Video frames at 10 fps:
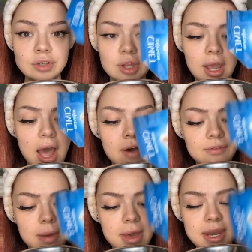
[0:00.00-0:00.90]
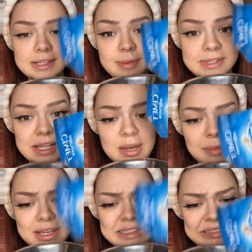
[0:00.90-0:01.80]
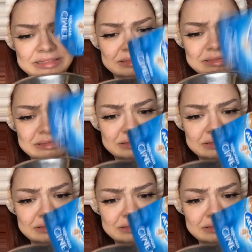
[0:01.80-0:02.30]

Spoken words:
After the coffee I'm adding some cinnamon.